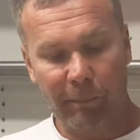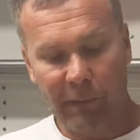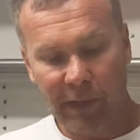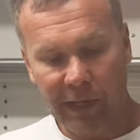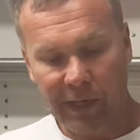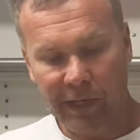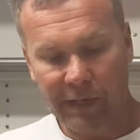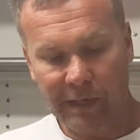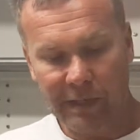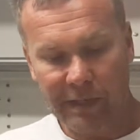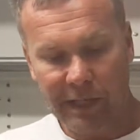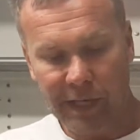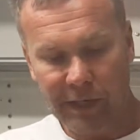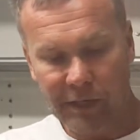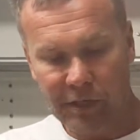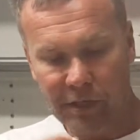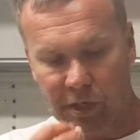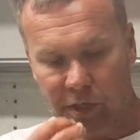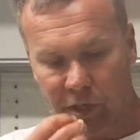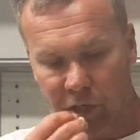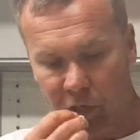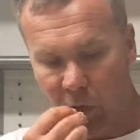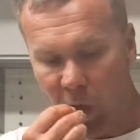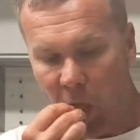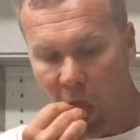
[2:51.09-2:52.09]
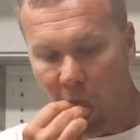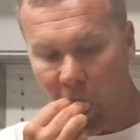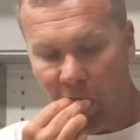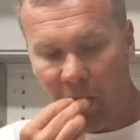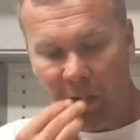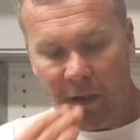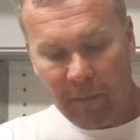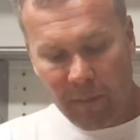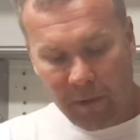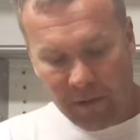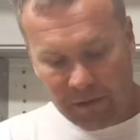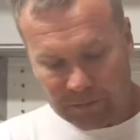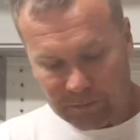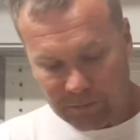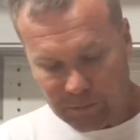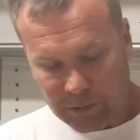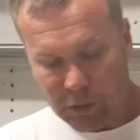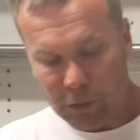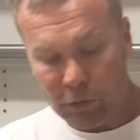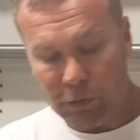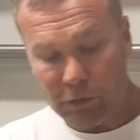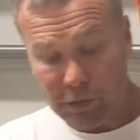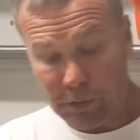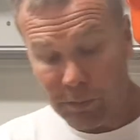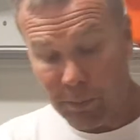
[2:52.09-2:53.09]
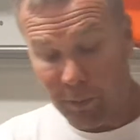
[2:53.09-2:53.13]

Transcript: brilliant texture to it, cooked to